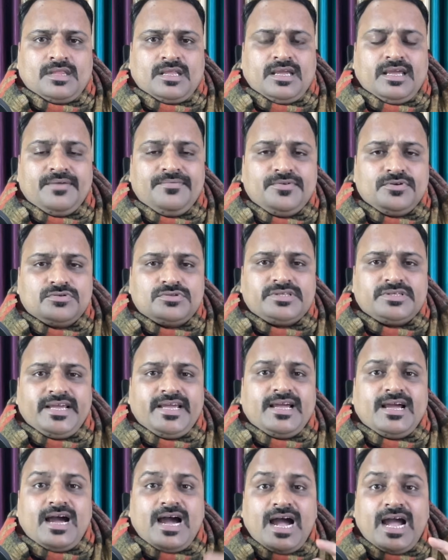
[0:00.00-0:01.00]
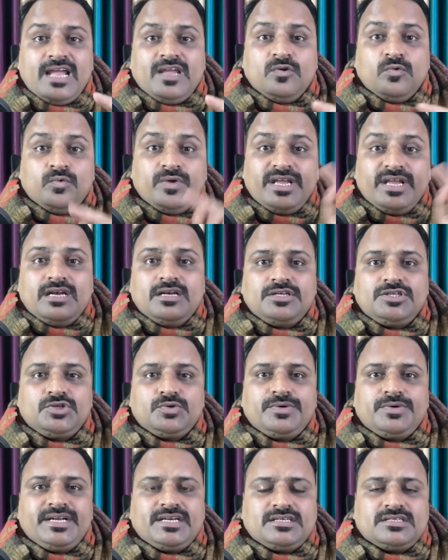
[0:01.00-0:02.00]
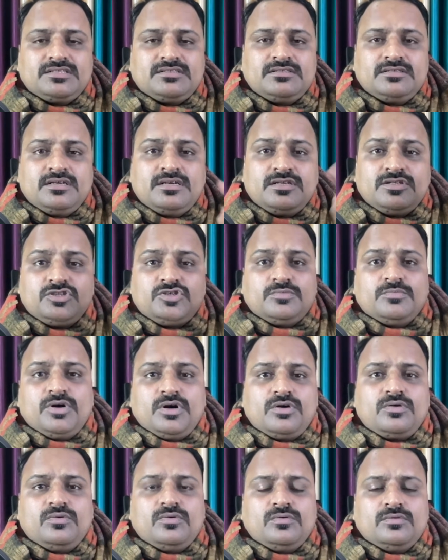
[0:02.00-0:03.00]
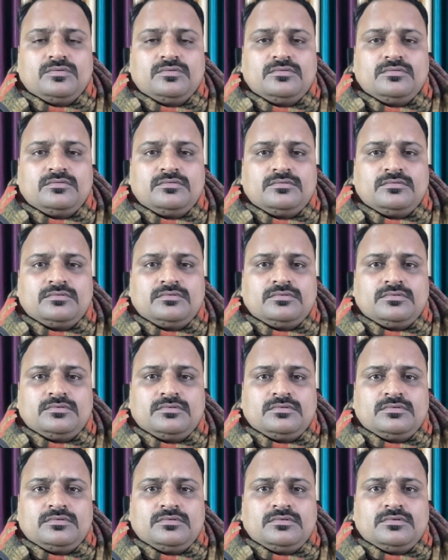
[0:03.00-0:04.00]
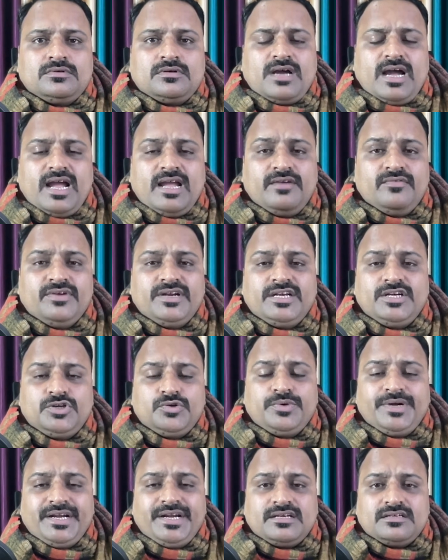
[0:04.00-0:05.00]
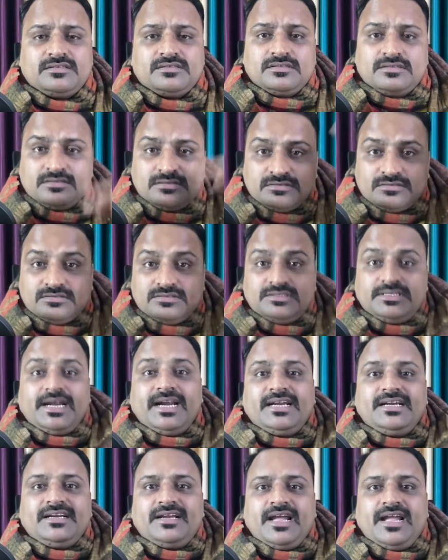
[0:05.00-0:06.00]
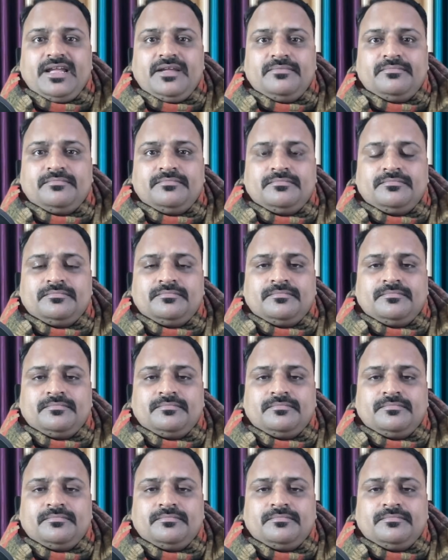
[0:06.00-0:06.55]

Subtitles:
If you say, I will do it tomorrow, I will do it that time